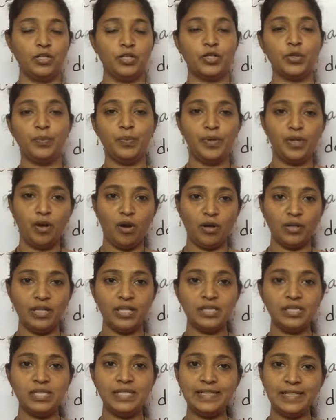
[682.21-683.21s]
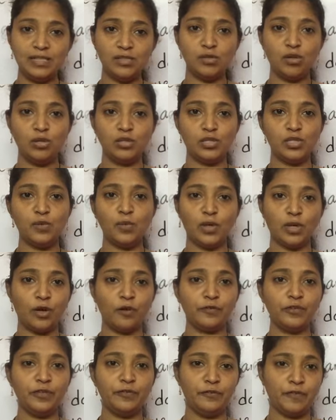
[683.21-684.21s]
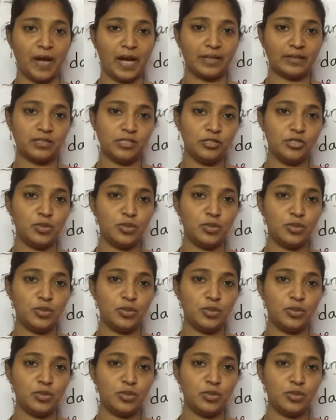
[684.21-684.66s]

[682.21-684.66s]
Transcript: To be honest, it is also one of the factor